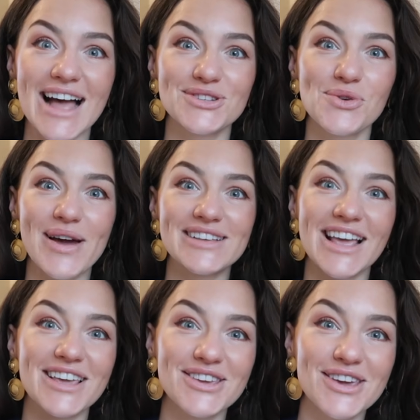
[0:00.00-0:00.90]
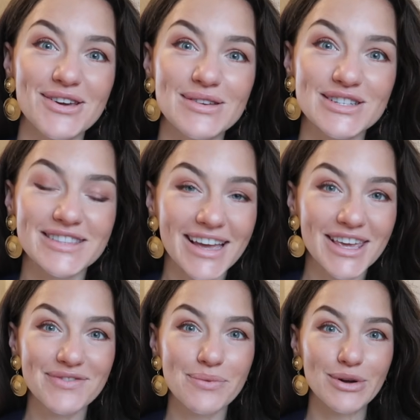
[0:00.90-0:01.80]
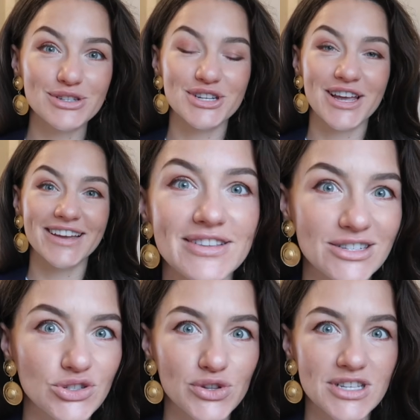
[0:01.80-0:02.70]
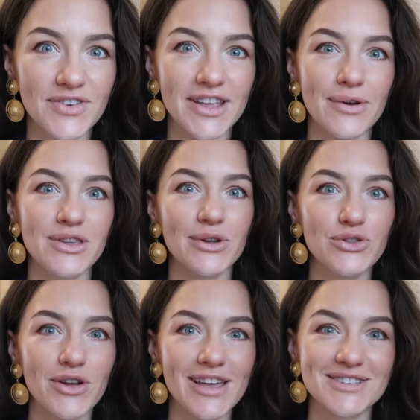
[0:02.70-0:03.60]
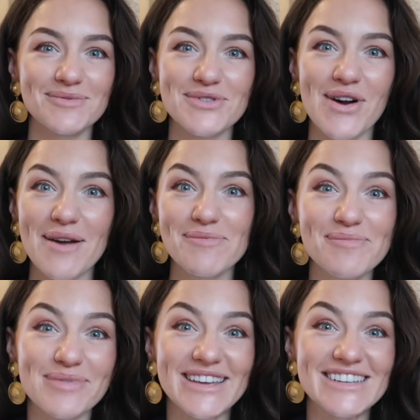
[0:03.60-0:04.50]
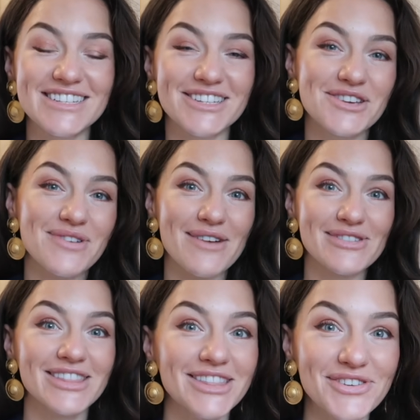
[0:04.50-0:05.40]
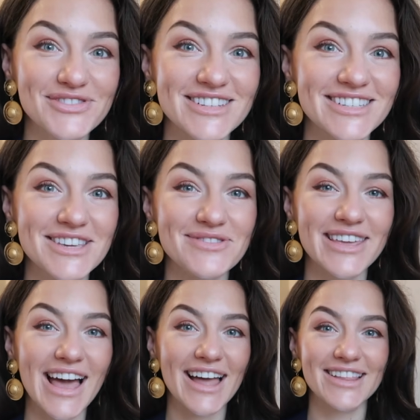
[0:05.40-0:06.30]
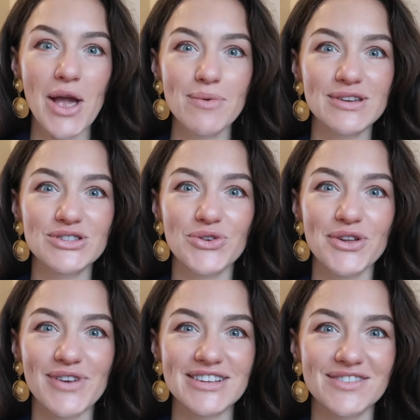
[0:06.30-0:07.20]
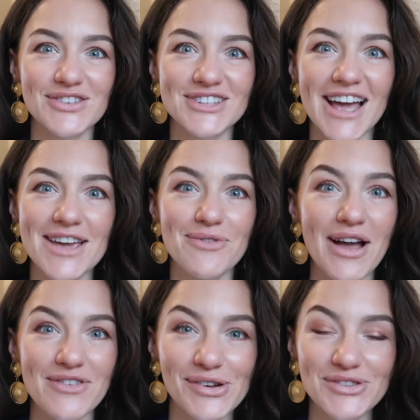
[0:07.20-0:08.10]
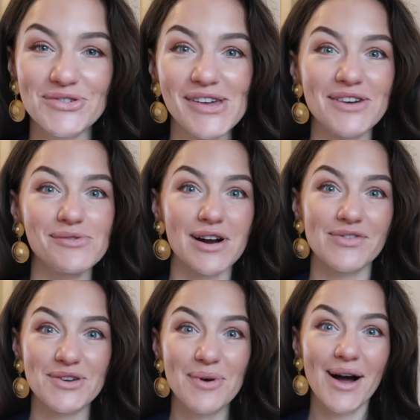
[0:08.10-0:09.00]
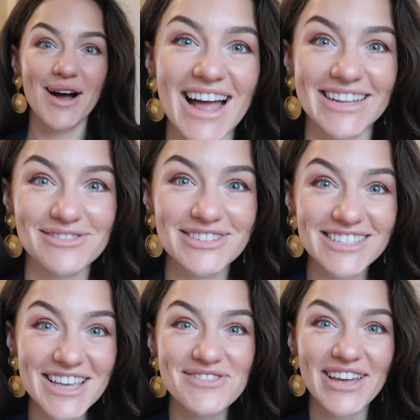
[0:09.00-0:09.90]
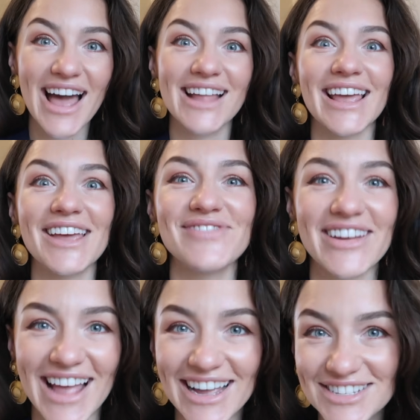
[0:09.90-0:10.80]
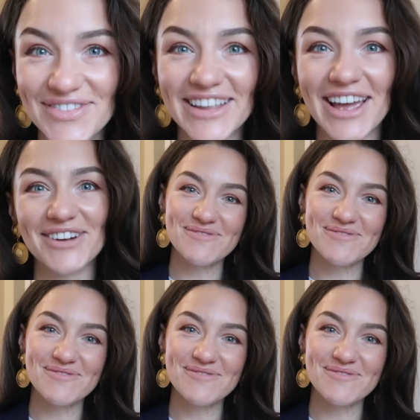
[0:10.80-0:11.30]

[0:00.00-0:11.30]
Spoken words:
As always, a huge thank you for watching. If you did enjoy this video and you are not yet subscribed, please do. I would love to see you again. I hope you enjoy the rest of your day, whatever you're doing, wherever you are, and I will see you again in my next video.